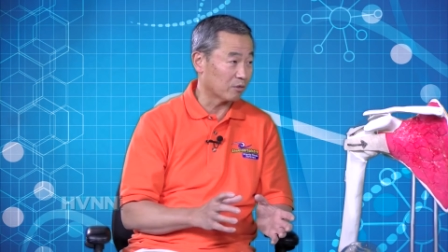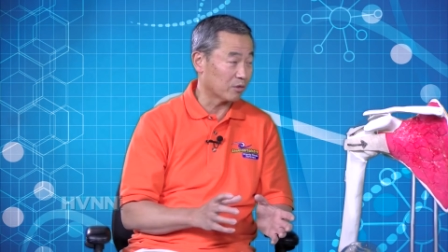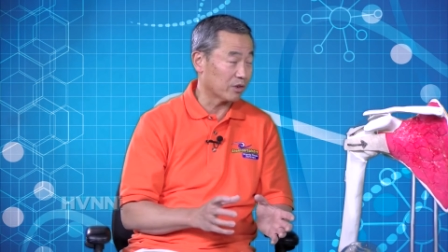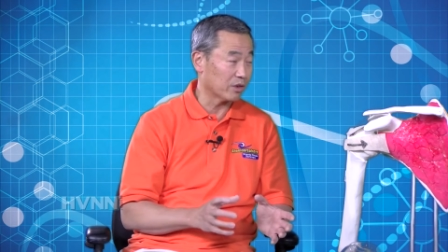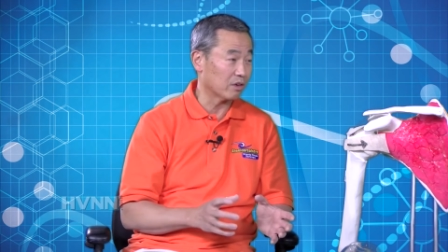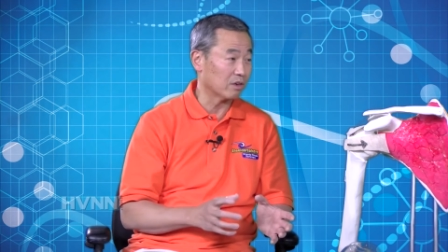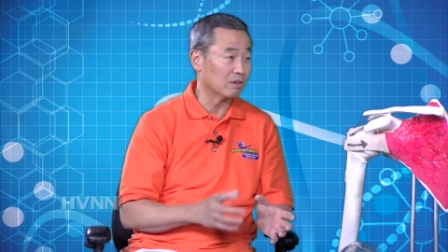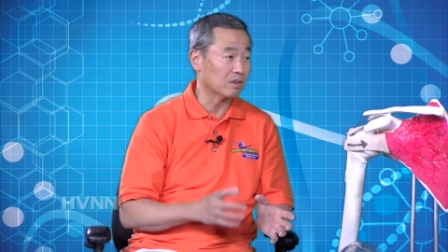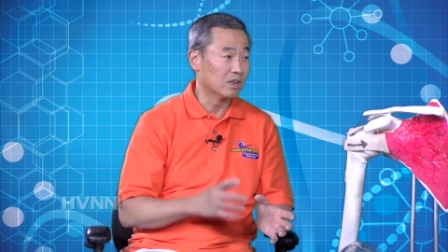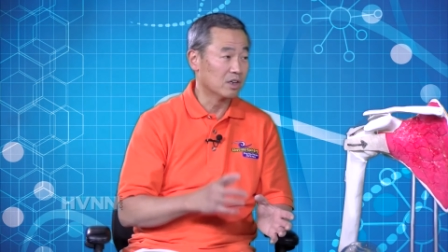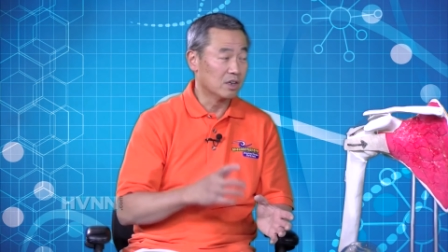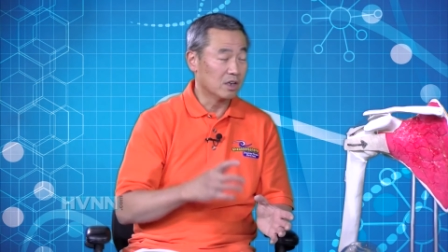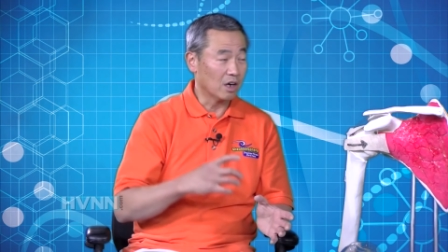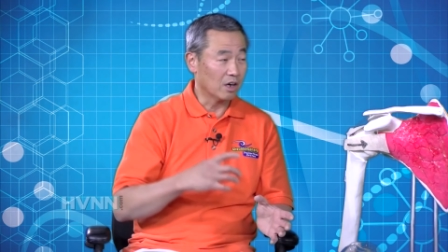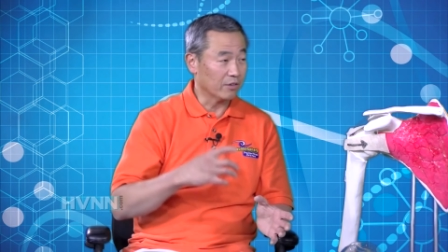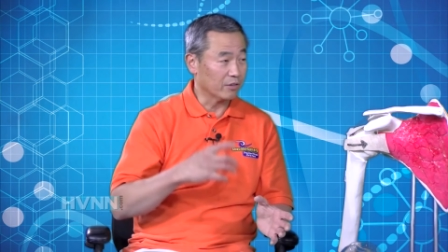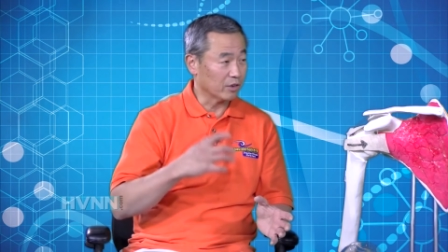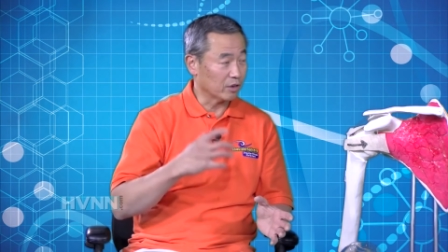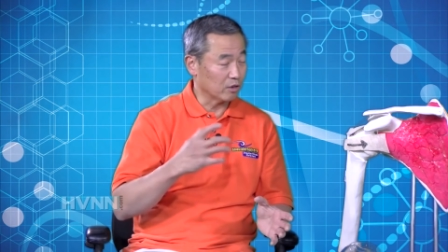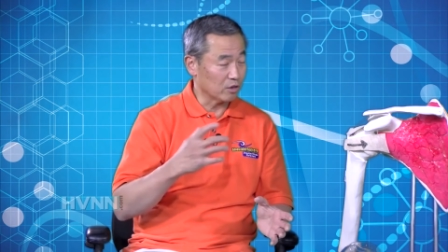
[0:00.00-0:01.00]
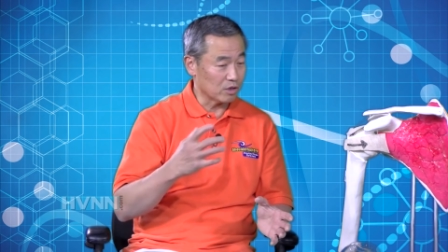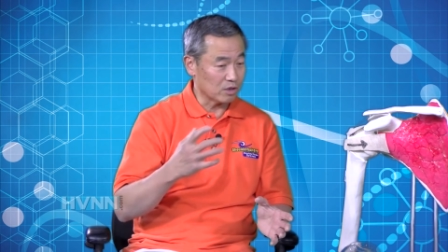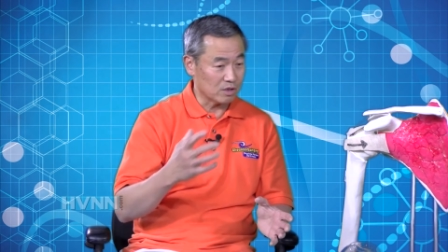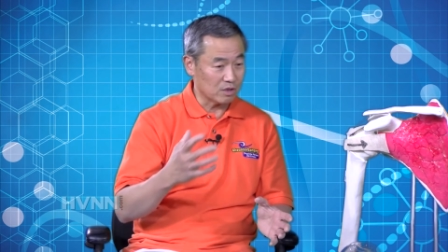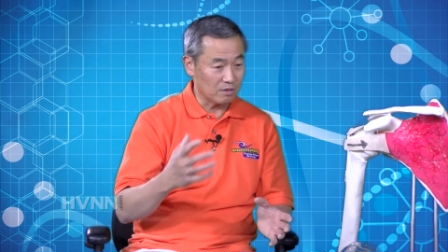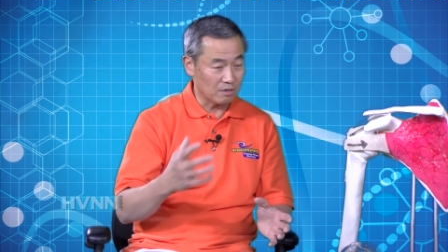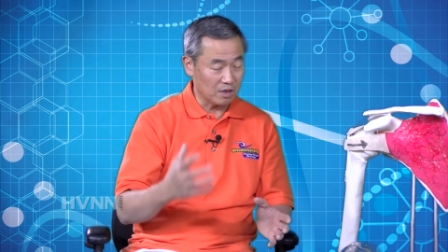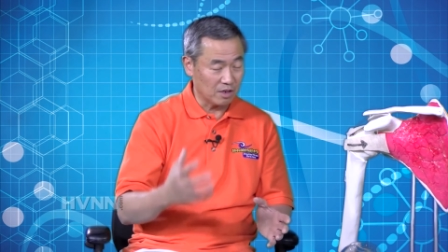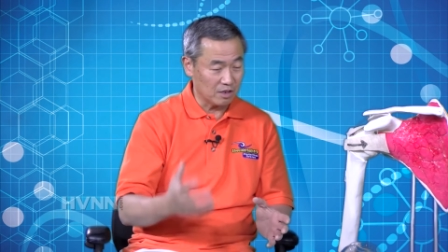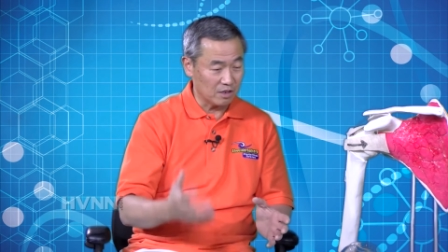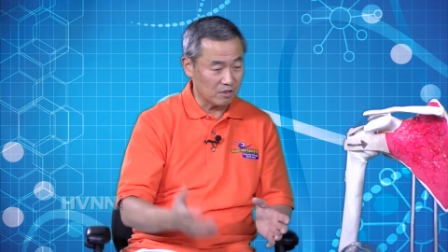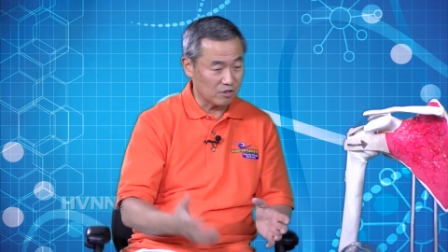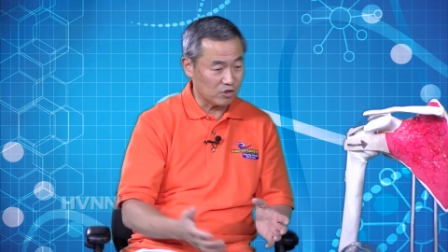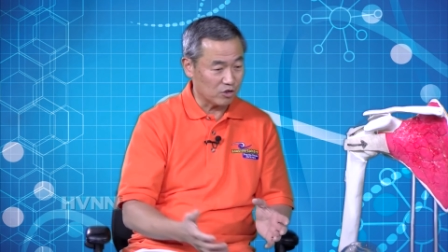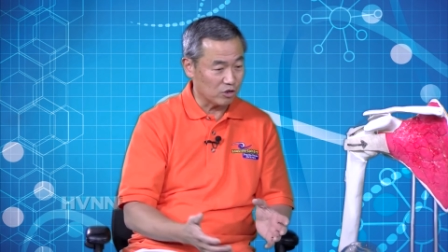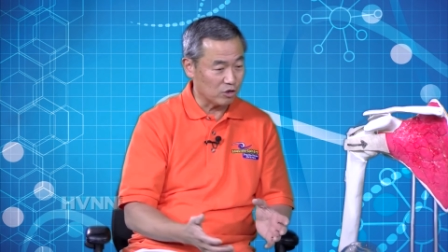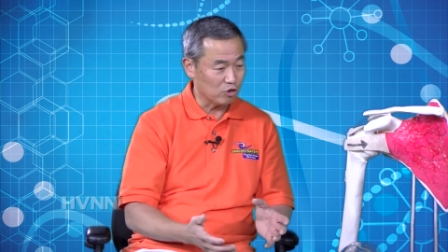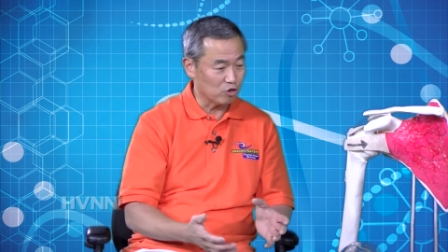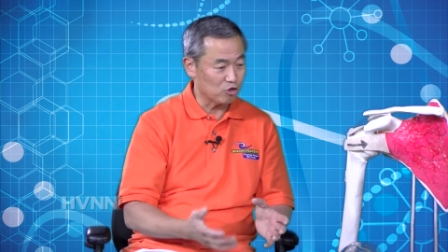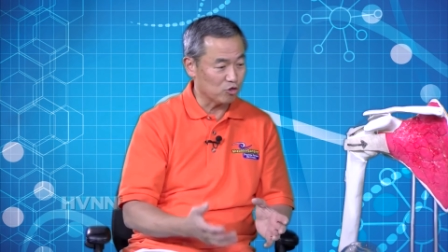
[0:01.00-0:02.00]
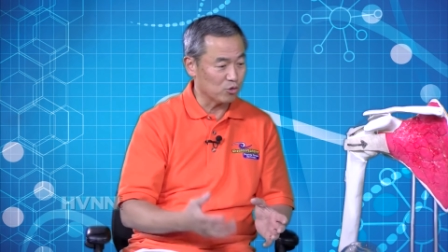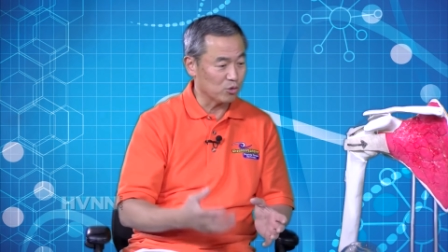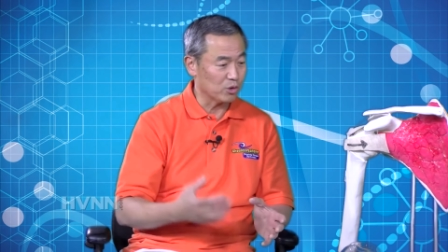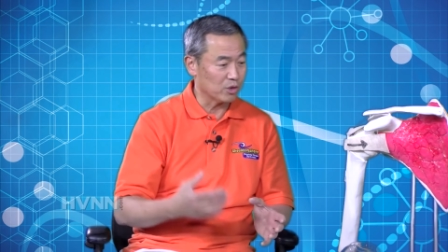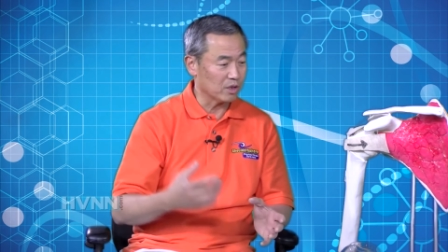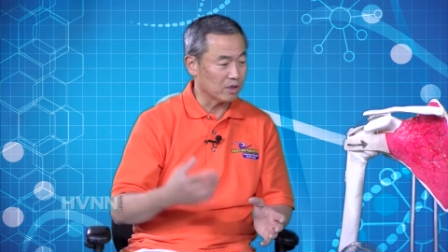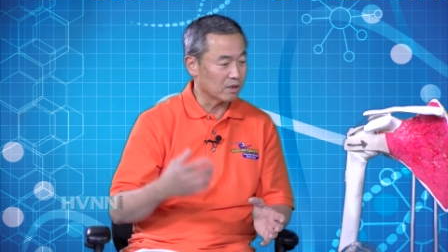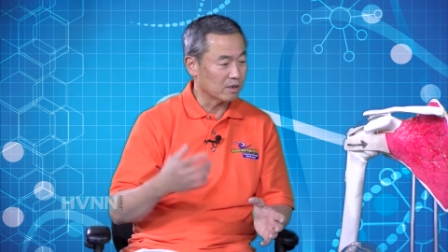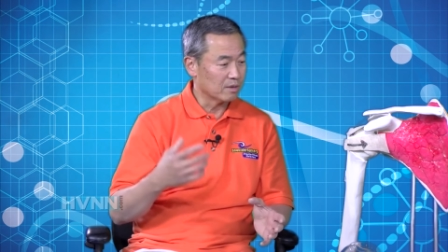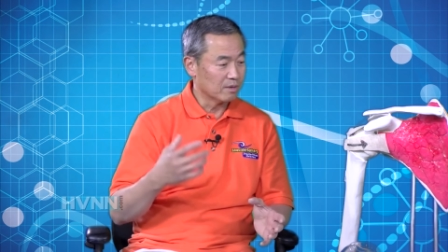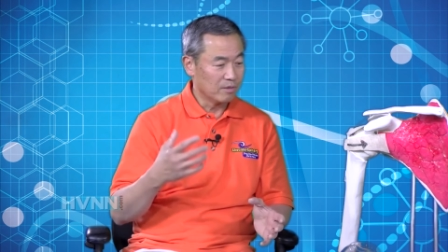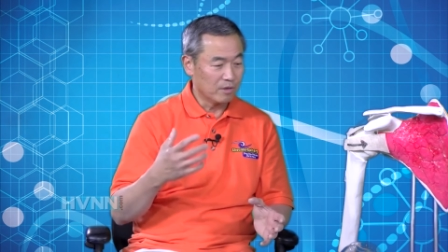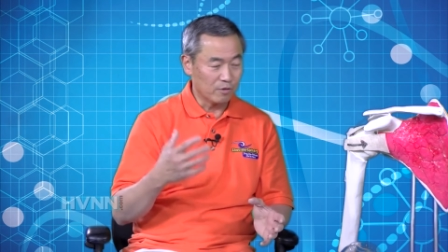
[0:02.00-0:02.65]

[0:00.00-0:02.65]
tear undergoes a, a surgery,